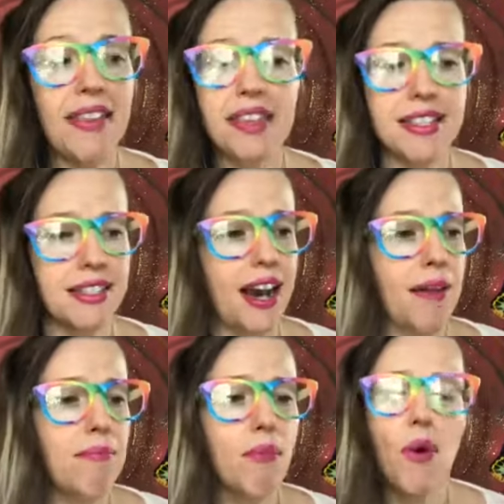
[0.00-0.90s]
at this
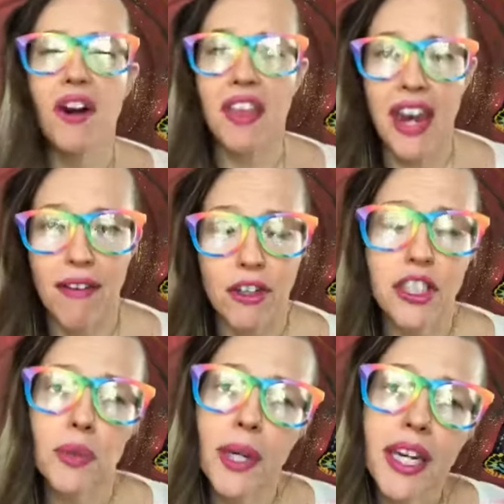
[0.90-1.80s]
time more than
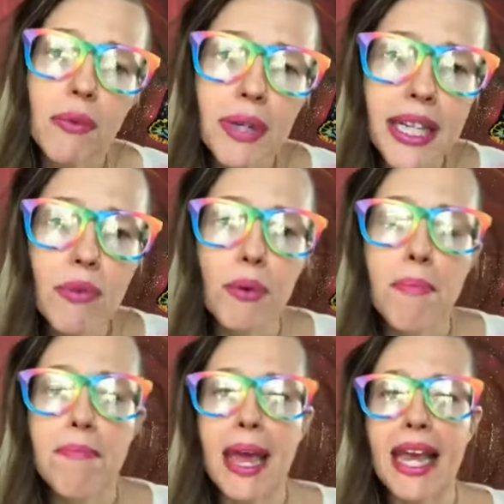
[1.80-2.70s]
ever, so we can really
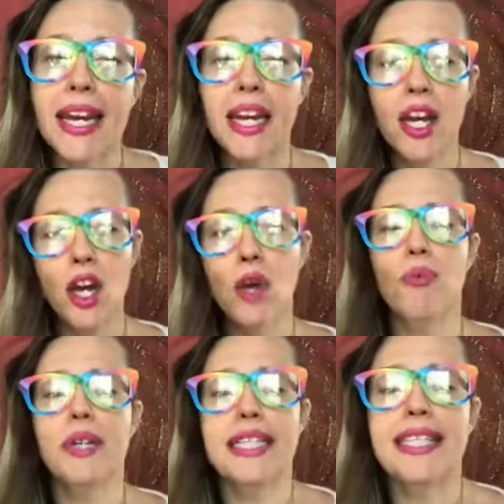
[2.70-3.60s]
remain
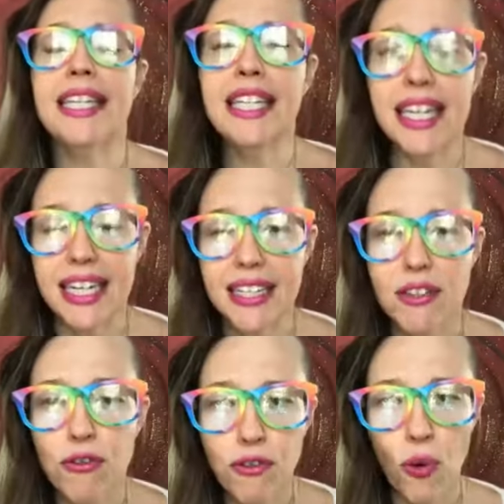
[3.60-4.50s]

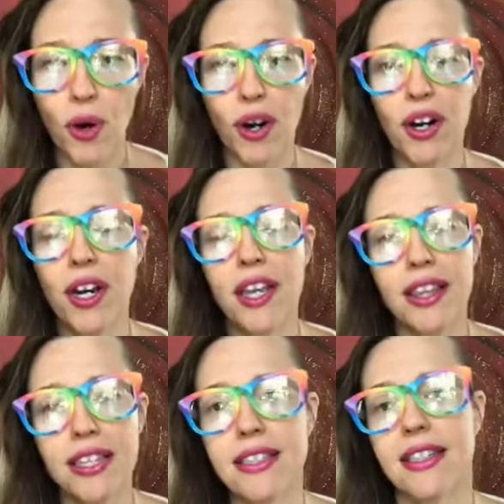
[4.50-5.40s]
resilient for
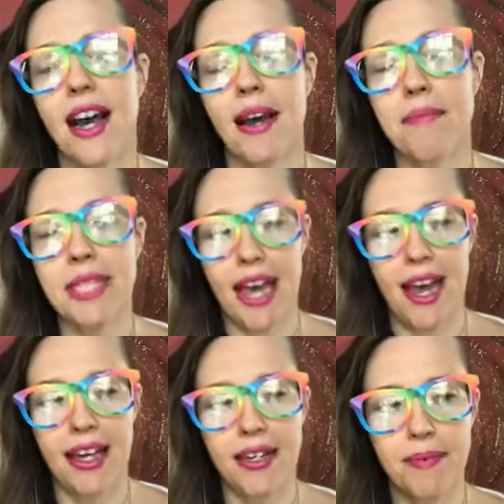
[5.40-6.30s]
these times
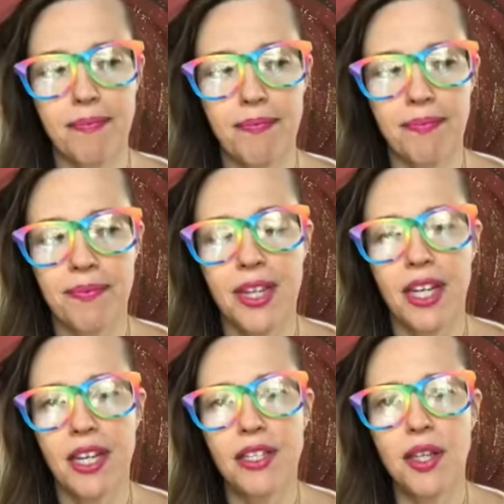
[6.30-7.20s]
ahead.
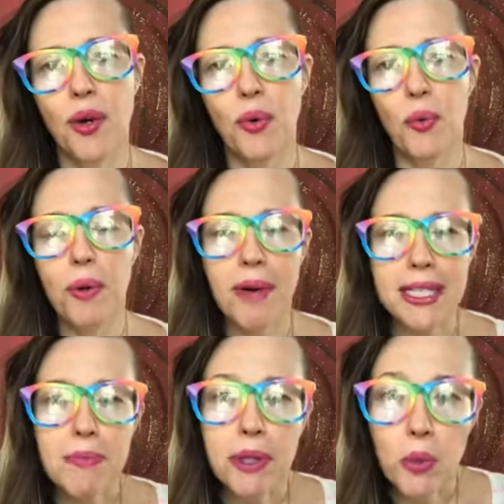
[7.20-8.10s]
So we
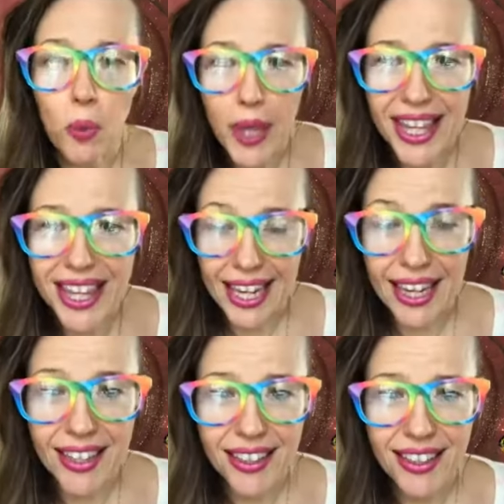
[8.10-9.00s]
must be
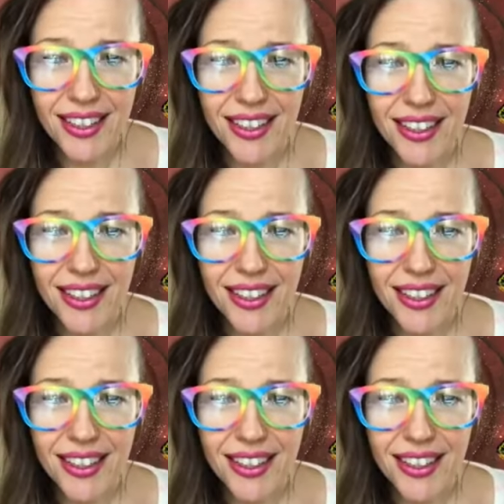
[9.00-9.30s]
willing